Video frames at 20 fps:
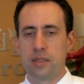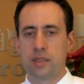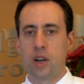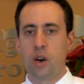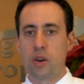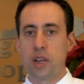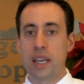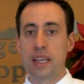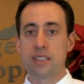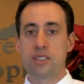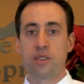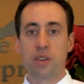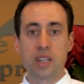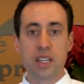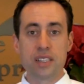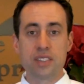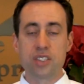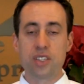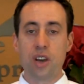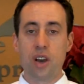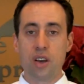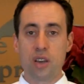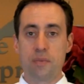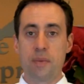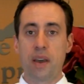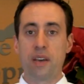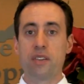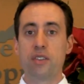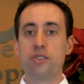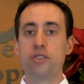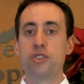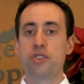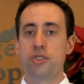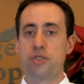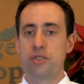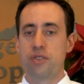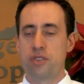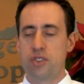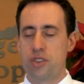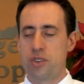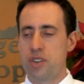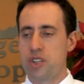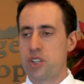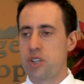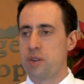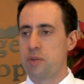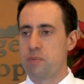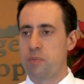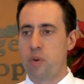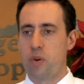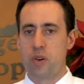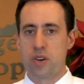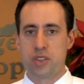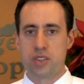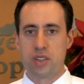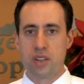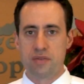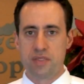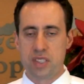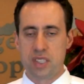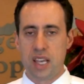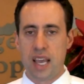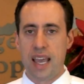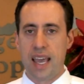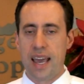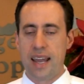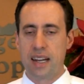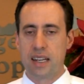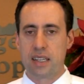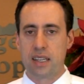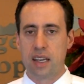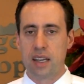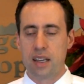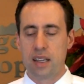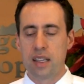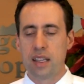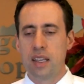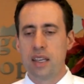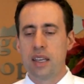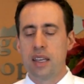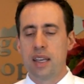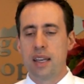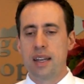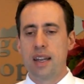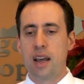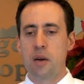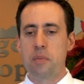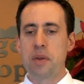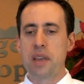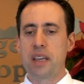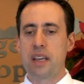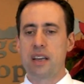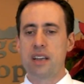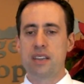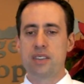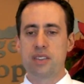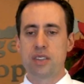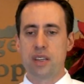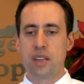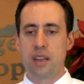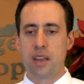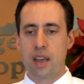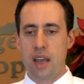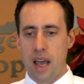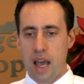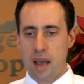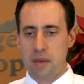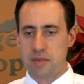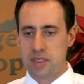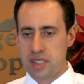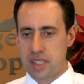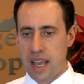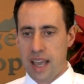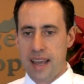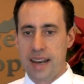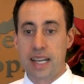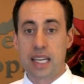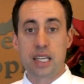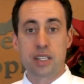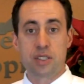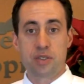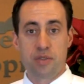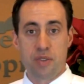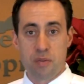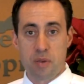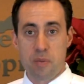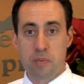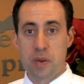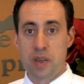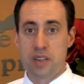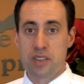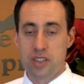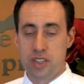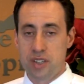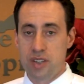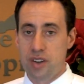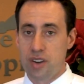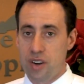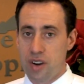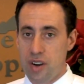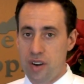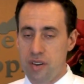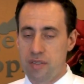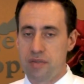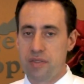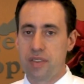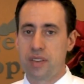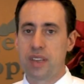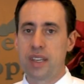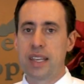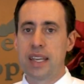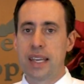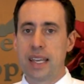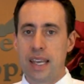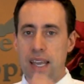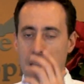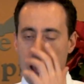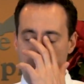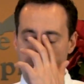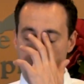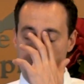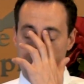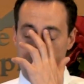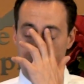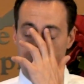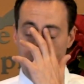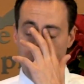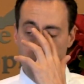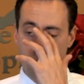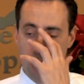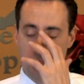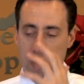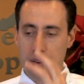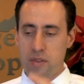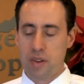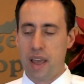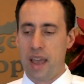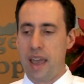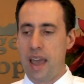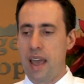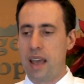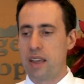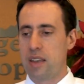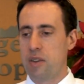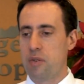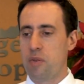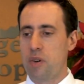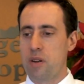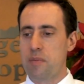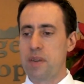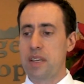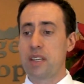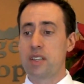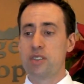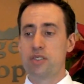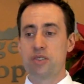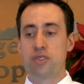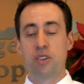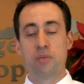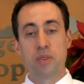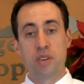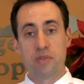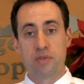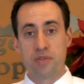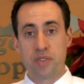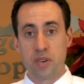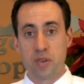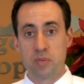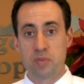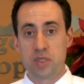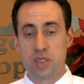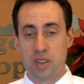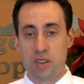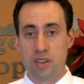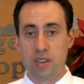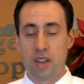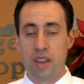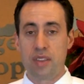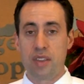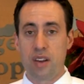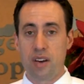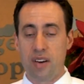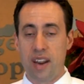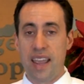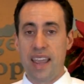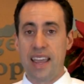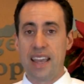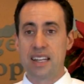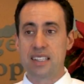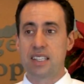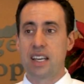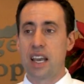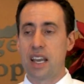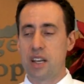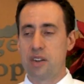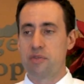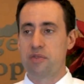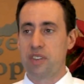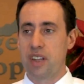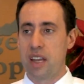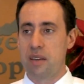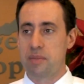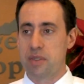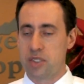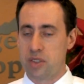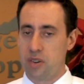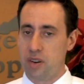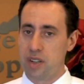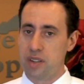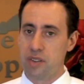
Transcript: Okay, so let's talk about the nutrition portion of sciatica. Now, because sciatica is from a pinched nerve, you want to be consuming foods that are anti-inflammatory.